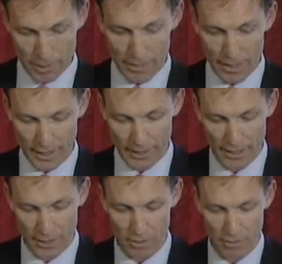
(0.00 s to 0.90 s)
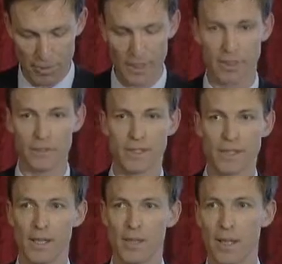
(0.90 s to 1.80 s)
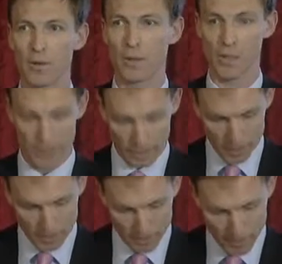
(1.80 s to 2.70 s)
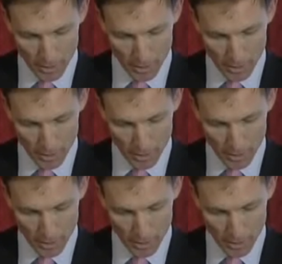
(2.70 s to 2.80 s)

have access to an effective state healthcare system,